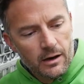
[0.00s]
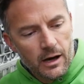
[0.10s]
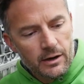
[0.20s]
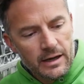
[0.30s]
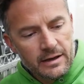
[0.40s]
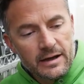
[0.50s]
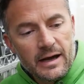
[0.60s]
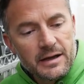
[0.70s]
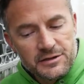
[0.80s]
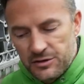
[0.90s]
All right,
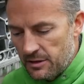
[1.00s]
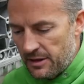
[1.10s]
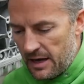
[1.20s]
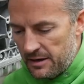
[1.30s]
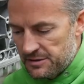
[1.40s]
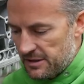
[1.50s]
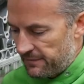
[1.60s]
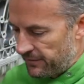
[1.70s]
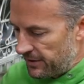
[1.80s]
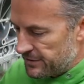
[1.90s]
guys, that is it
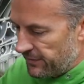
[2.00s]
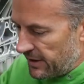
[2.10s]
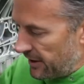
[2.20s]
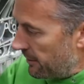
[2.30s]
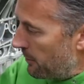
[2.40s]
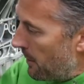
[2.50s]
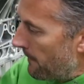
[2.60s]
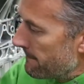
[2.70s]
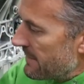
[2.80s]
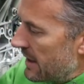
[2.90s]
for this video.
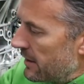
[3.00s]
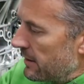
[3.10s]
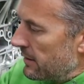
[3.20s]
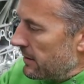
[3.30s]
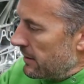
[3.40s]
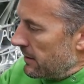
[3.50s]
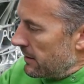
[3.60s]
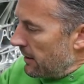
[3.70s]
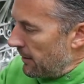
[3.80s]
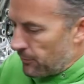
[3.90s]

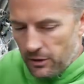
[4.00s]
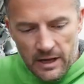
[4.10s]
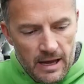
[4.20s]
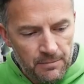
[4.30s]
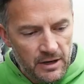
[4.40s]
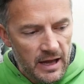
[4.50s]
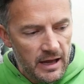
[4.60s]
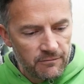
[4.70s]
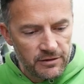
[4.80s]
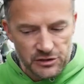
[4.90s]
I'm real happy to
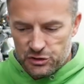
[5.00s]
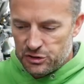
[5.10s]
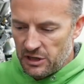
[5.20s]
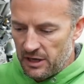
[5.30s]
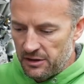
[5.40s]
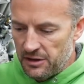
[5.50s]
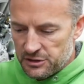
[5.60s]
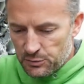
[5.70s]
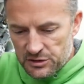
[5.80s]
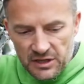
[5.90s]
have this done.
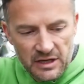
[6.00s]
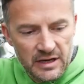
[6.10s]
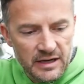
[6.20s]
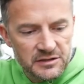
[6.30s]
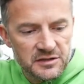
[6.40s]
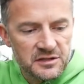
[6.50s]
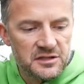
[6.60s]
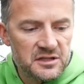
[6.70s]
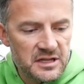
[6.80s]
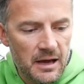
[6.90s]
This was the next
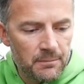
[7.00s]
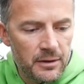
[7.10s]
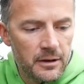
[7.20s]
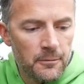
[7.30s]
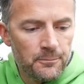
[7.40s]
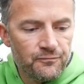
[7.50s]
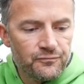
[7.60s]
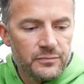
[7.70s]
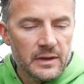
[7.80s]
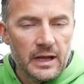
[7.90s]
step
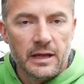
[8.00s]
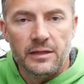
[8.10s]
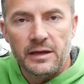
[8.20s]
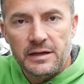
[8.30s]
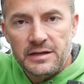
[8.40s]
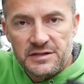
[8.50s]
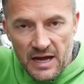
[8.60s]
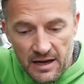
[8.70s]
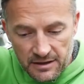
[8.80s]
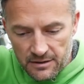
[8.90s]
in the
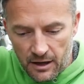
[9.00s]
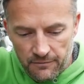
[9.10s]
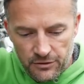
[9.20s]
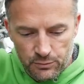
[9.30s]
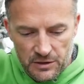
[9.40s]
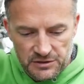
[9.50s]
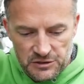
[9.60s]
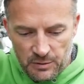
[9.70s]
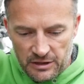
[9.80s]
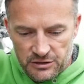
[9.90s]
design of the rear
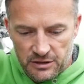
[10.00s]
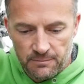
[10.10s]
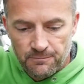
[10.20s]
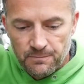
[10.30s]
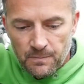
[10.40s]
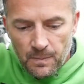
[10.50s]
suspension